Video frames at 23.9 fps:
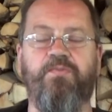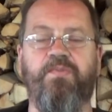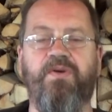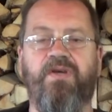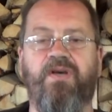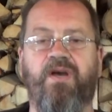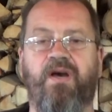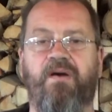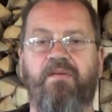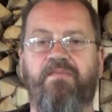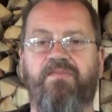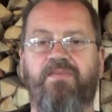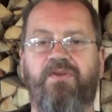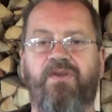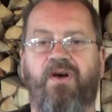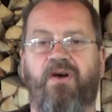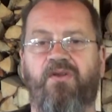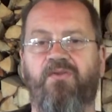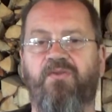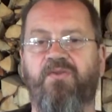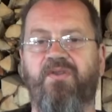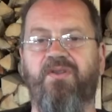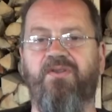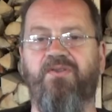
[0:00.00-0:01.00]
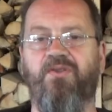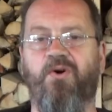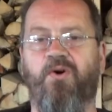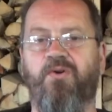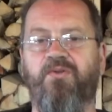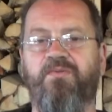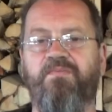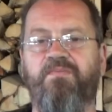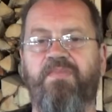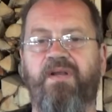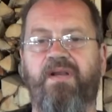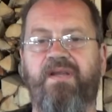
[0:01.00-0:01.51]
become
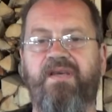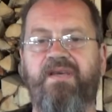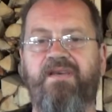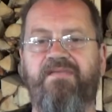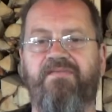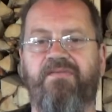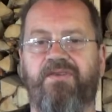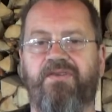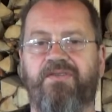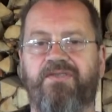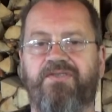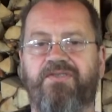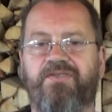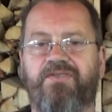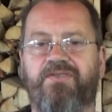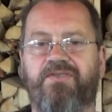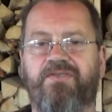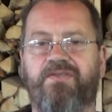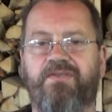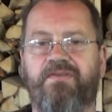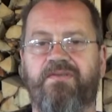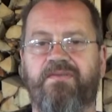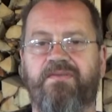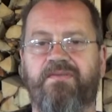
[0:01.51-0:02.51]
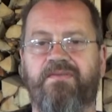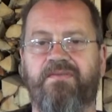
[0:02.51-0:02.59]
non-believers.